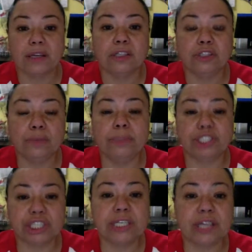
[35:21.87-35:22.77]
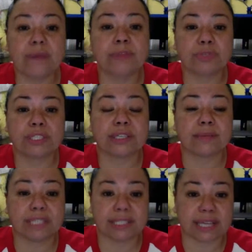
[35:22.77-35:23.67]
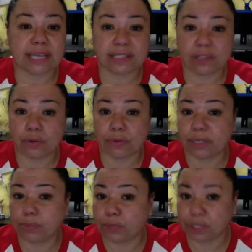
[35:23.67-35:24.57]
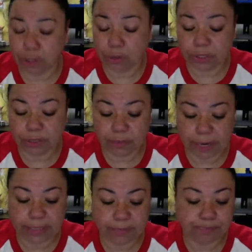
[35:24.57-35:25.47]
your machine comes with some designs that are already preloaded, right?